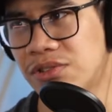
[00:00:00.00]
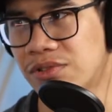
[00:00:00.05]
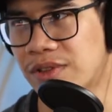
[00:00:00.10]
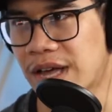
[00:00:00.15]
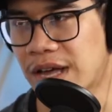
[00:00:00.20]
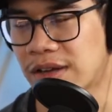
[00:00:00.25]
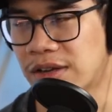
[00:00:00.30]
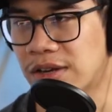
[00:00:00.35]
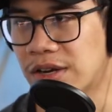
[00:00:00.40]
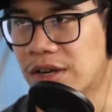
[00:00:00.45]

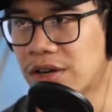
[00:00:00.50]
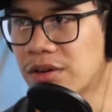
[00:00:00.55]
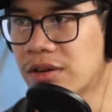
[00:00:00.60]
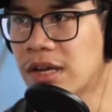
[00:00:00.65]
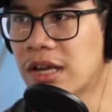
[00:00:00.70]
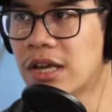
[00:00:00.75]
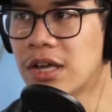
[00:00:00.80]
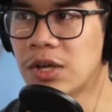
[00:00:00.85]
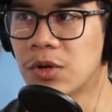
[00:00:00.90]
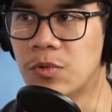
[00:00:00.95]
that.
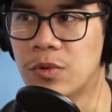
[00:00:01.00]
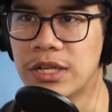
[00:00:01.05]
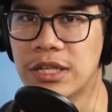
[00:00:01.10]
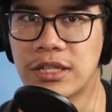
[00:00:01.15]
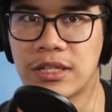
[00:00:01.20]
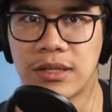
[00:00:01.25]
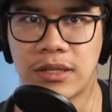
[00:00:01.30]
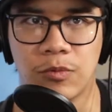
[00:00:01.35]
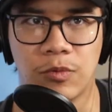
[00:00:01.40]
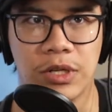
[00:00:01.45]

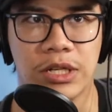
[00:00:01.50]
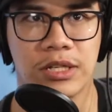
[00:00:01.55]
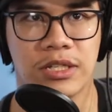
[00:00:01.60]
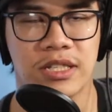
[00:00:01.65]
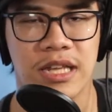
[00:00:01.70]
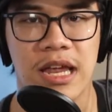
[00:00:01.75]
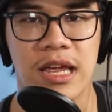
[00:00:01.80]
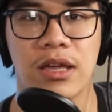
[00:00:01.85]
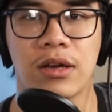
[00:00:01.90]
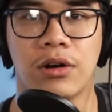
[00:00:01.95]
We
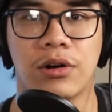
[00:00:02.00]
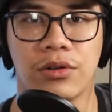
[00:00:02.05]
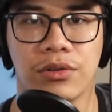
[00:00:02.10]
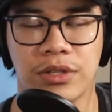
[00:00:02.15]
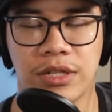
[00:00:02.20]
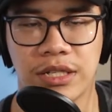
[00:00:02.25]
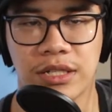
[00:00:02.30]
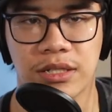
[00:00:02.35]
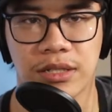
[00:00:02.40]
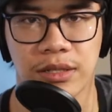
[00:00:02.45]
say all
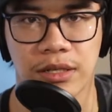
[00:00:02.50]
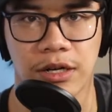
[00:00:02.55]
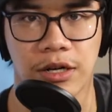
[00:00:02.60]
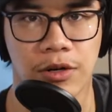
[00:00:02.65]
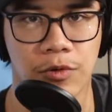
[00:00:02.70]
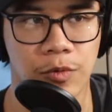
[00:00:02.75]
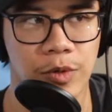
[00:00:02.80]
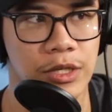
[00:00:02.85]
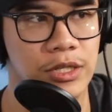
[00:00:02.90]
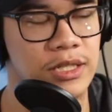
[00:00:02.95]
these.
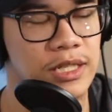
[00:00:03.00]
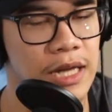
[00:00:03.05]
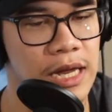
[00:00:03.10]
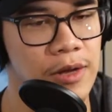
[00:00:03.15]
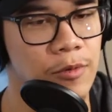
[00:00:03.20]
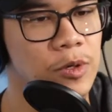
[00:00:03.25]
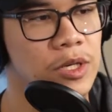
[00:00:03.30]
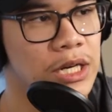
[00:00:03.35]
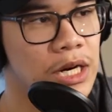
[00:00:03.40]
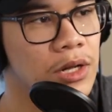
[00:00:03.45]

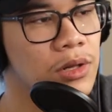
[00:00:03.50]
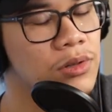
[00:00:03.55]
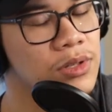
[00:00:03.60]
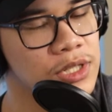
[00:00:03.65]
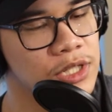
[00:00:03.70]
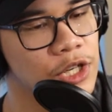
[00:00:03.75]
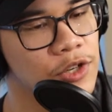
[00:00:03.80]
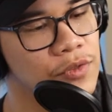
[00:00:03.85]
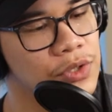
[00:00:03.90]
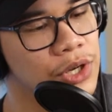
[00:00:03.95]
We tell
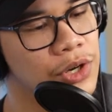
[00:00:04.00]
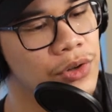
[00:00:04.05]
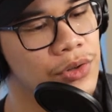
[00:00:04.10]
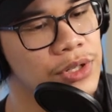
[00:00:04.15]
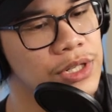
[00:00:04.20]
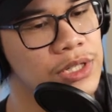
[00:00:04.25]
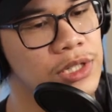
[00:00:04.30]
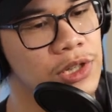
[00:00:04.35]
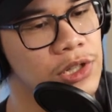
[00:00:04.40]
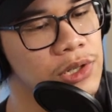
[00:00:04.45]
ourselves all
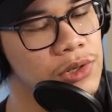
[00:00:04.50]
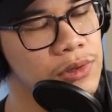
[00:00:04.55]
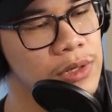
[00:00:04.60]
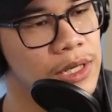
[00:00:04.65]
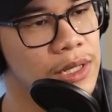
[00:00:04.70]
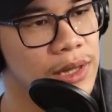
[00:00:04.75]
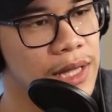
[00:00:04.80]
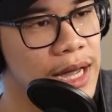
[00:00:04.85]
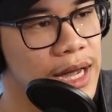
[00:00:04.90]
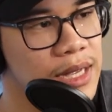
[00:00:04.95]
these
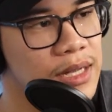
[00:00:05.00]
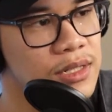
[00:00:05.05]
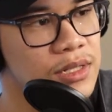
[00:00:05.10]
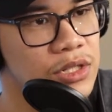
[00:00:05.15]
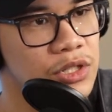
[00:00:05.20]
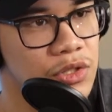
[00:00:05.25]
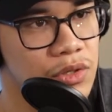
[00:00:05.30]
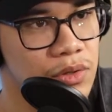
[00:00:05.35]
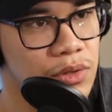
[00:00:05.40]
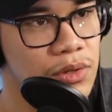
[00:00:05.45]
lies
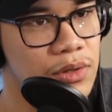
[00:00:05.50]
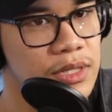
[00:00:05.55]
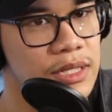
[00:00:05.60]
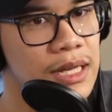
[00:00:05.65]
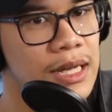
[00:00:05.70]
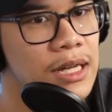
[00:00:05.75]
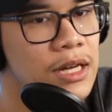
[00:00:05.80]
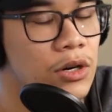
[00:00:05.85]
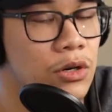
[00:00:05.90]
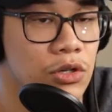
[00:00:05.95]
and truths,
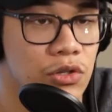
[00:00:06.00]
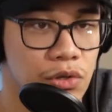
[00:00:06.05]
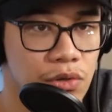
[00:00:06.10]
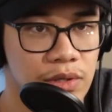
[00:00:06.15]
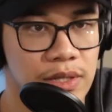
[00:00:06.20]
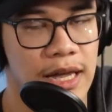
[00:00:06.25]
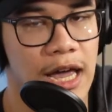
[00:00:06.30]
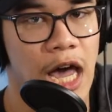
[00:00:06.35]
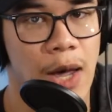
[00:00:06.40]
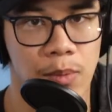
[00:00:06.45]
or
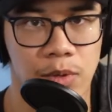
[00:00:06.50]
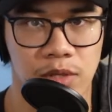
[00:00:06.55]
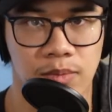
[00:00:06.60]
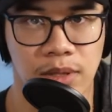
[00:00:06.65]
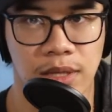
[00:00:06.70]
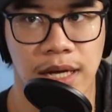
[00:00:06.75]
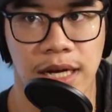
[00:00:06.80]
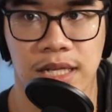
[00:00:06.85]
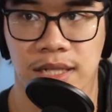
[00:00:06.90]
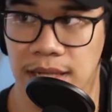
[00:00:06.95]
truths that happen to
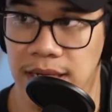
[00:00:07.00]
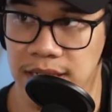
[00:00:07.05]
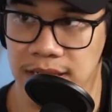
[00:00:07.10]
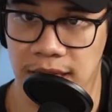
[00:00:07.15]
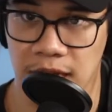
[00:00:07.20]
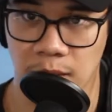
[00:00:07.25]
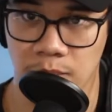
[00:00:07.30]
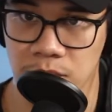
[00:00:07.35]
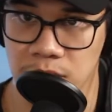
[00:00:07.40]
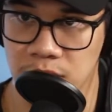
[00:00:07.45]
be lies that
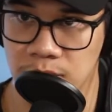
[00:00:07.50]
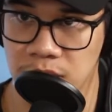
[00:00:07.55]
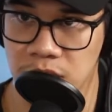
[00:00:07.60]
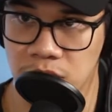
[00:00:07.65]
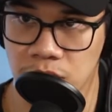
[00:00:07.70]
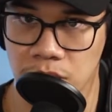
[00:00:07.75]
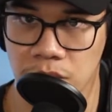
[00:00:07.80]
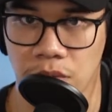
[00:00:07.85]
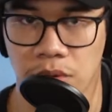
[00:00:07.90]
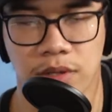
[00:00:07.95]
happens to be
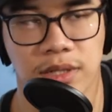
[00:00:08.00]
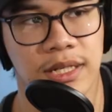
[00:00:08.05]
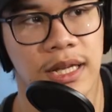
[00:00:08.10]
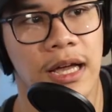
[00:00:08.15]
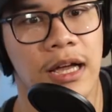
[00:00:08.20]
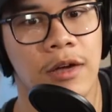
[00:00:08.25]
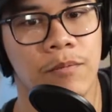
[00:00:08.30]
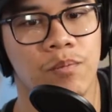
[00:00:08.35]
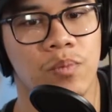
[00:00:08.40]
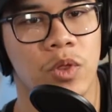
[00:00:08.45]
truths.
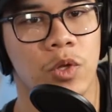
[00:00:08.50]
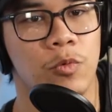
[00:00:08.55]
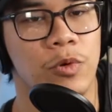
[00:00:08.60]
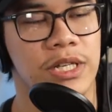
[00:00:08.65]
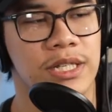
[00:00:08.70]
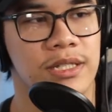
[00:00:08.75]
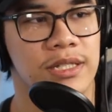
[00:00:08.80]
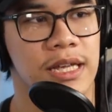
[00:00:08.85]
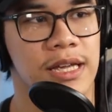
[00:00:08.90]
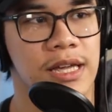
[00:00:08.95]
We
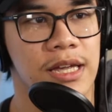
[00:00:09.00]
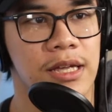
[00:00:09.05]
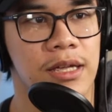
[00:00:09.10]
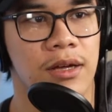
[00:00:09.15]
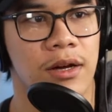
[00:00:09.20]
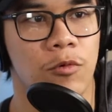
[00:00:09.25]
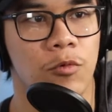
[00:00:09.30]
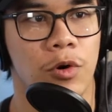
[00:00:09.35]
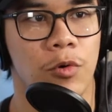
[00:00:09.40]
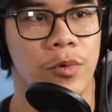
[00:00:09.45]
say
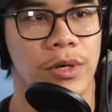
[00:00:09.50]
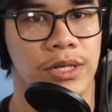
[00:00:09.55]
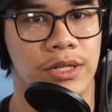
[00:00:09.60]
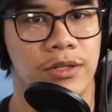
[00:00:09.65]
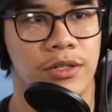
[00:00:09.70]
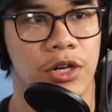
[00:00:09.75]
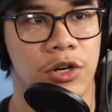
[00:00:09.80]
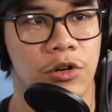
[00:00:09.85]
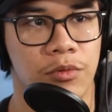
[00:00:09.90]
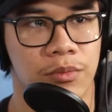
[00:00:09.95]
what we
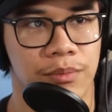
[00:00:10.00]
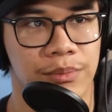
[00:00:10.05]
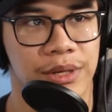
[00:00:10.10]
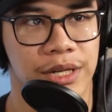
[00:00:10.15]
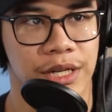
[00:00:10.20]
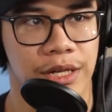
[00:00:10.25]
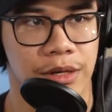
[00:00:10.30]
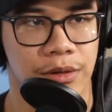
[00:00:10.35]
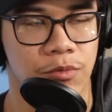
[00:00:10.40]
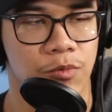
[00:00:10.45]
don't
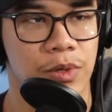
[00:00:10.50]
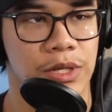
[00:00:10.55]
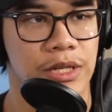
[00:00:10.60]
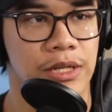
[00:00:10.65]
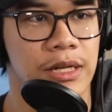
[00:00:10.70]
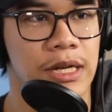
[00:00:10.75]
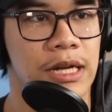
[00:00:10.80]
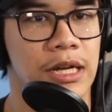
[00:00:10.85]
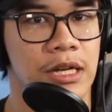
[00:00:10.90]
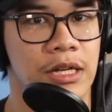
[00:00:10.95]
mean.
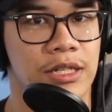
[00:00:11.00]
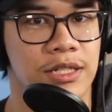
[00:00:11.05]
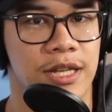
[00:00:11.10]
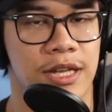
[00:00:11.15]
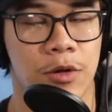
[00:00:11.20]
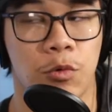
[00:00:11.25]
We say